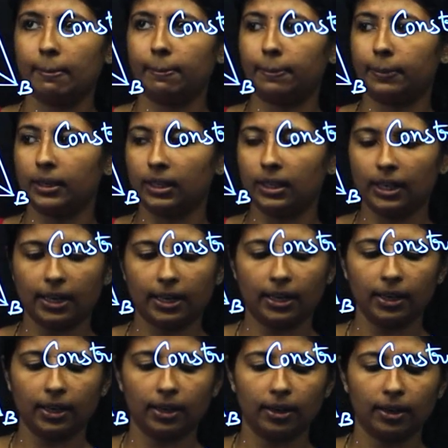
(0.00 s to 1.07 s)
PA
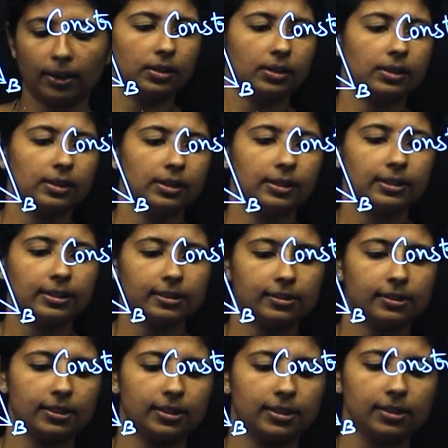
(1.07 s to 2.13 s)

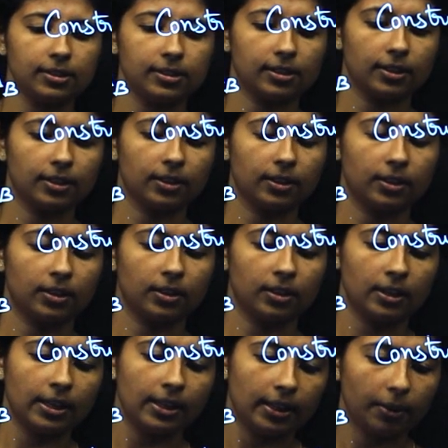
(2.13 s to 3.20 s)
since
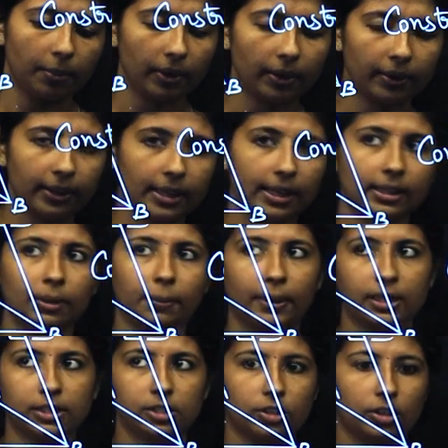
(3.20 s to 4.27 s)
number near the
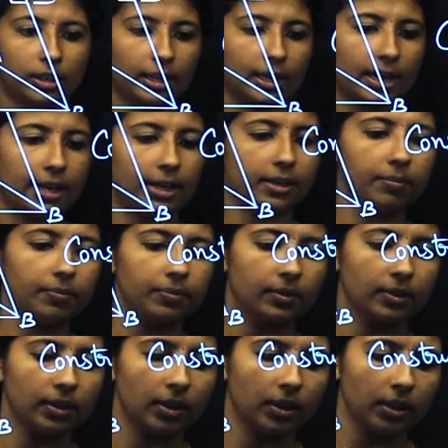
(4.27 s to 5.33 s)
particular carrier
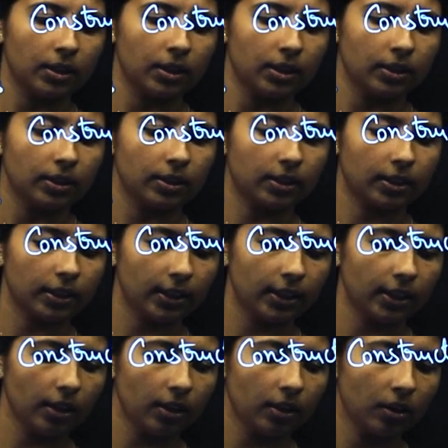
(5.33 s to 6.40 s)

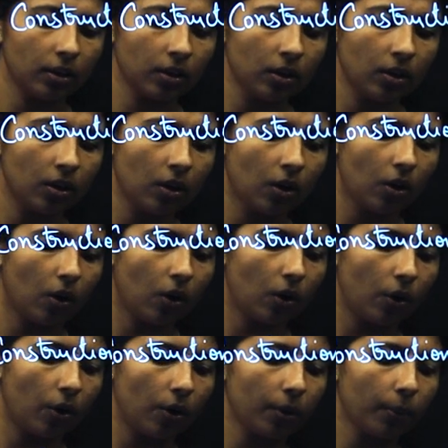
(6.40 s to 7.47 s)
3
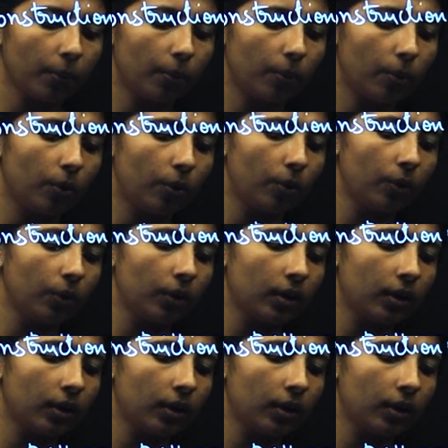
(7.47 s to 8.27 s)
or more